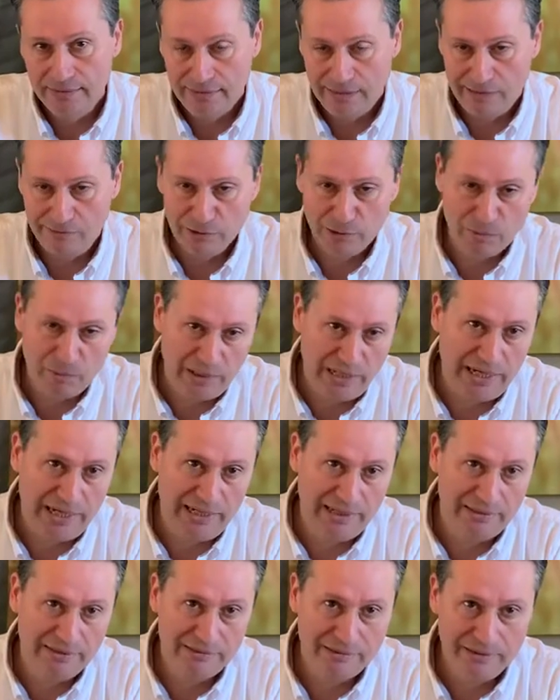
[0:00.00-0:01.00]
that I was
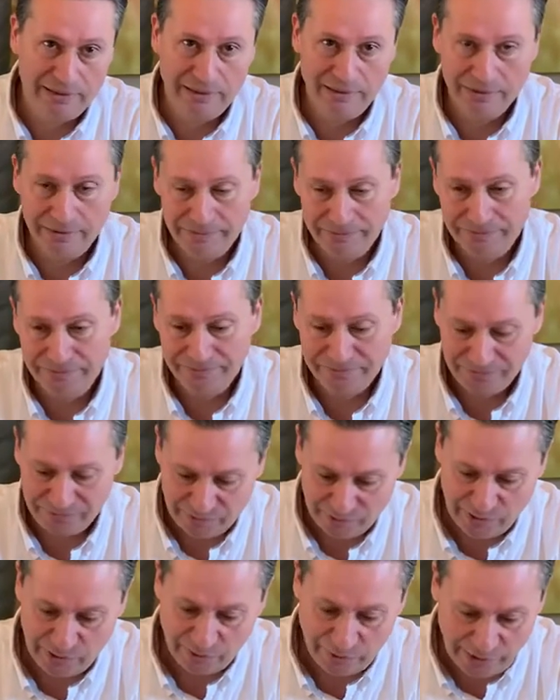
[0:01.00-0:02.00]
playing,
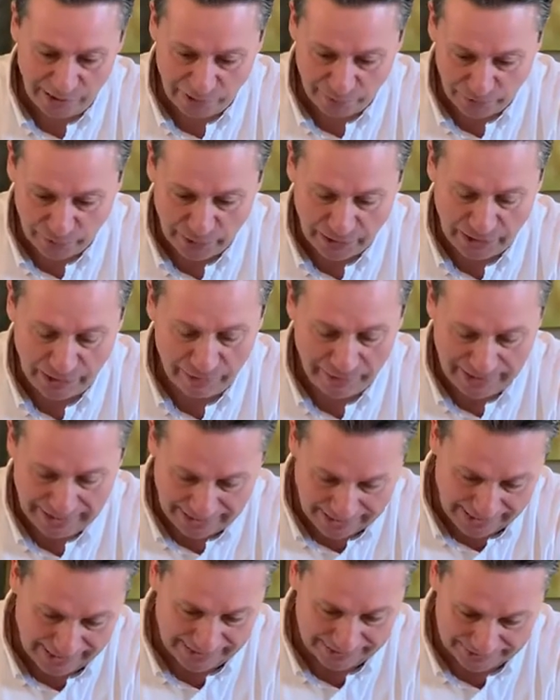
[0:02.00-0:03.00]
with the firework in my
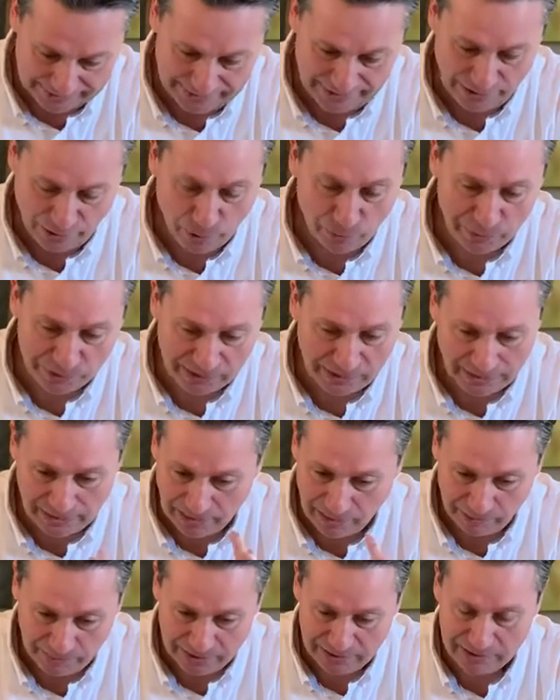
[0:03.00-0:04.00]
hands, and I opened it up.